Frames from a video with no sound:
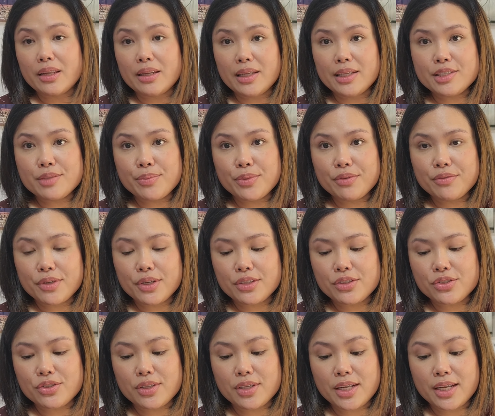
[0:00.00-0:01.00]
Let's move
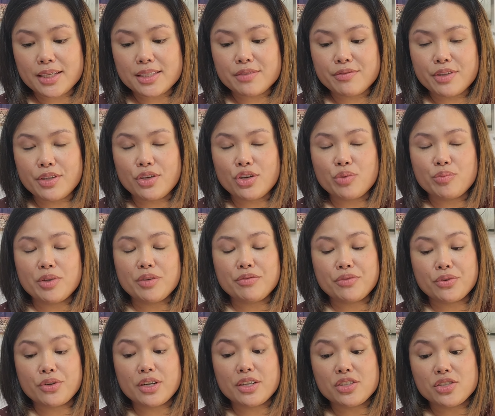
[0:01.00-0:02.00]
on to the next video
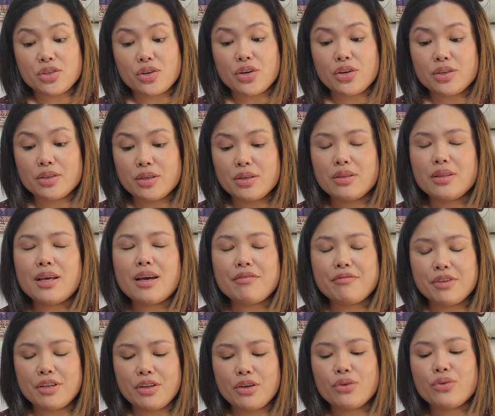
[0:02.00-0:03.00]
before I start, not
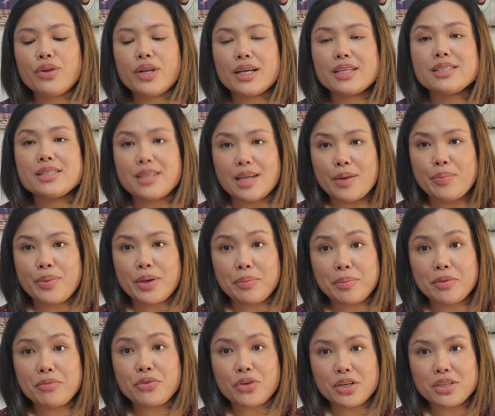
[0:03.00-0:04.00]
video, next topic
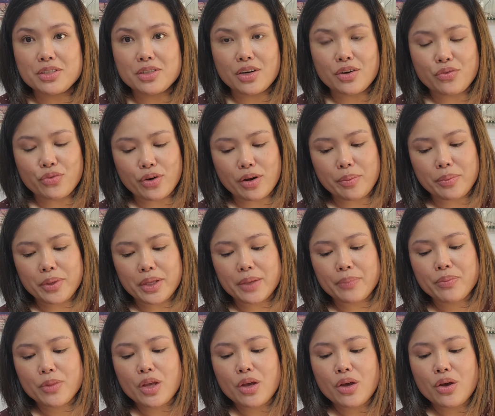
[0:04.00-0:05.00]
before I start rambling.
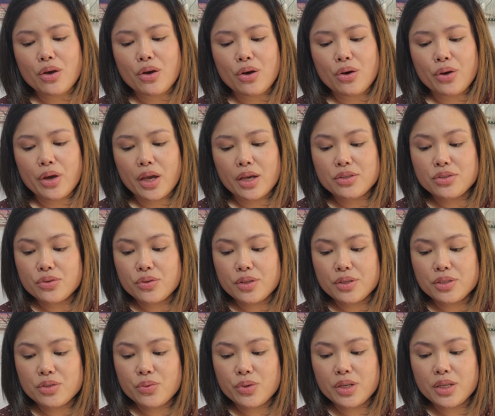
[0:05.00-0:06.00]
Okay, so
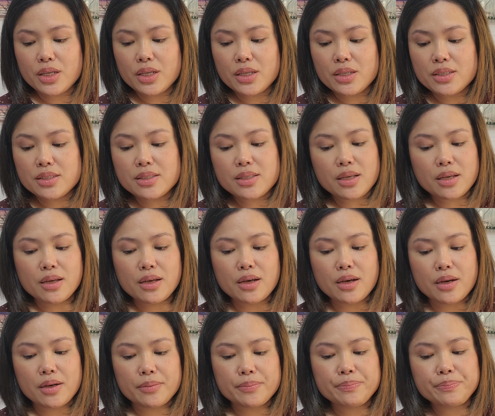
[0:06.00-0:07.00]
this one is
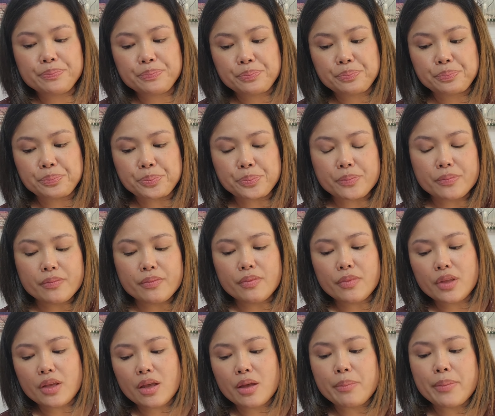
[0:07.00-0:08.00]

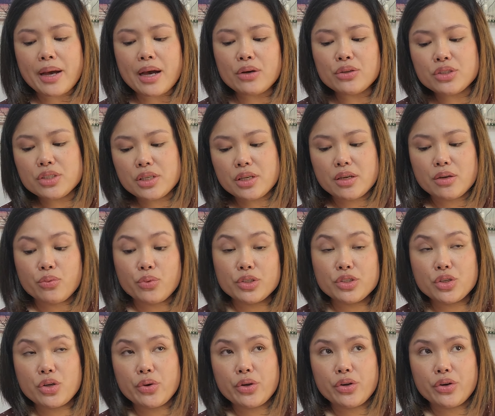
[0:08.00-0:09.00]
about
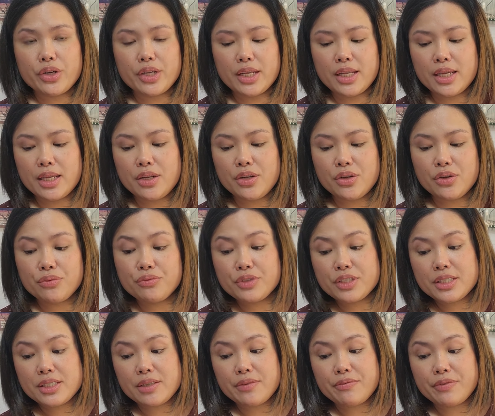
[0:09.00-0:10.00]
what's going on in
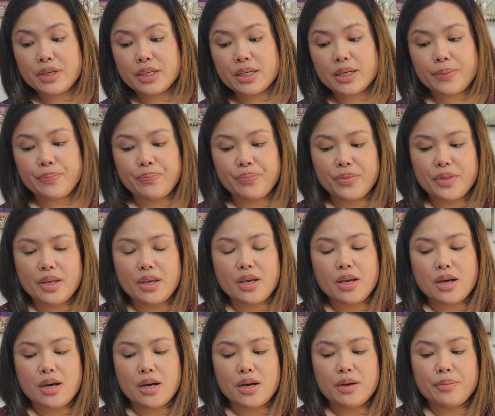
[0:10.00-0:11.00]
Indo-Pacific
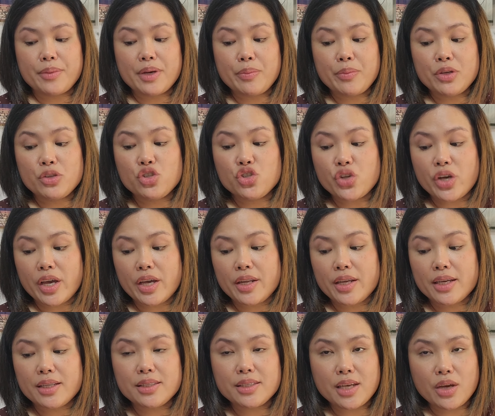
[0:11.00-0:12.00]
amid China
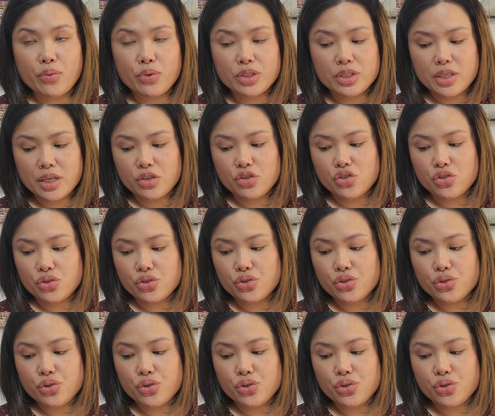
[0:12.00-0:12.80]
and Taiwan tensions.